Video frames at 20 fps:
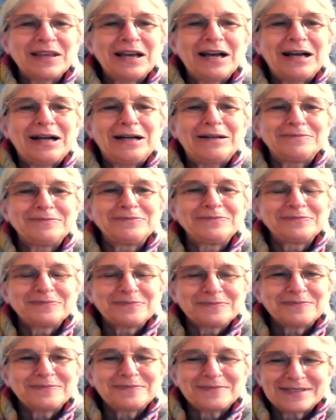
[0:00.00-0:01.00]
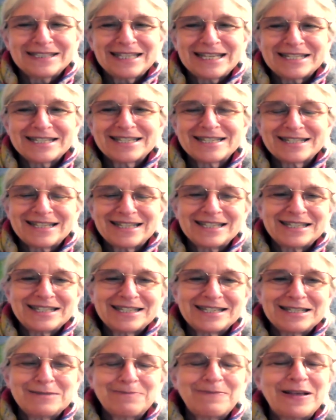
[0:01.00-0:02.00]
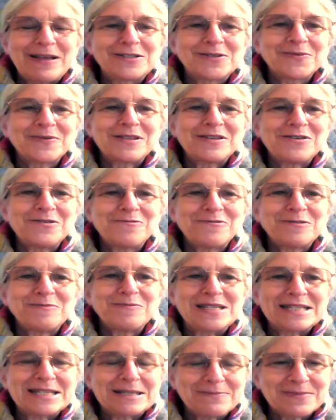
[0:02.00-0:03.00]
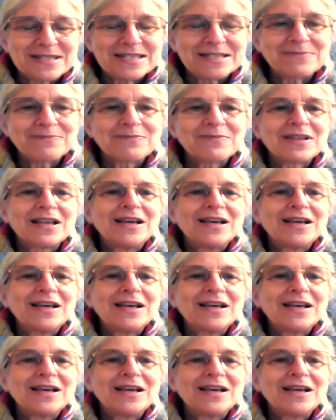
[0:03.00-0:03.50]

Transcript: Um, let's, let's dispense with euphemisms.